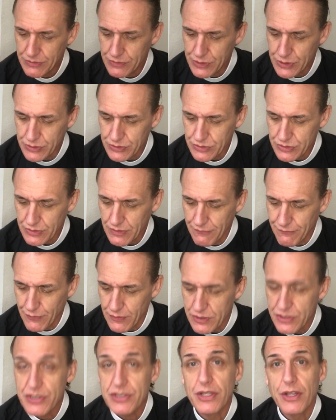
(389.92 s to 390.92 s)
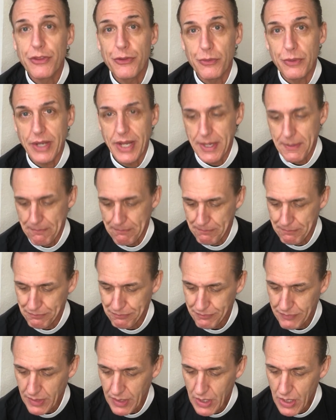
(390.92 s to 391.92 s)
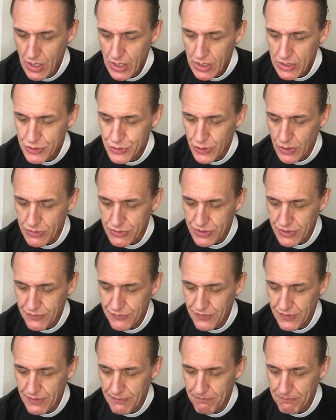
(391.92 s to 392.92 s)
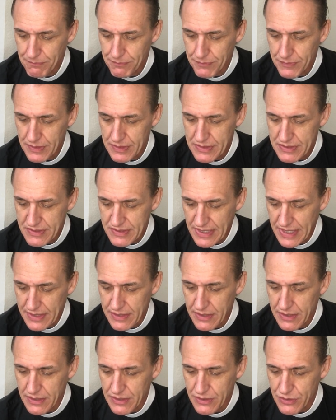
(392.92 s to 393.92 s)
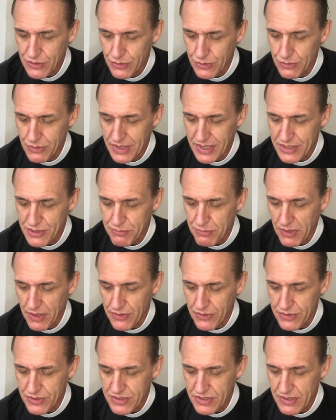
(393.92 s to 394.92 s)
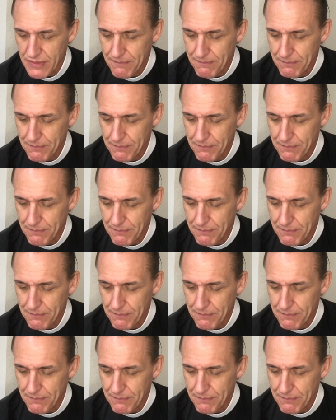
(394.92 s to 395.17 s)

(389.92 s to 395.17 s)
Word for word: just verse 3. Joseph said to his brothers,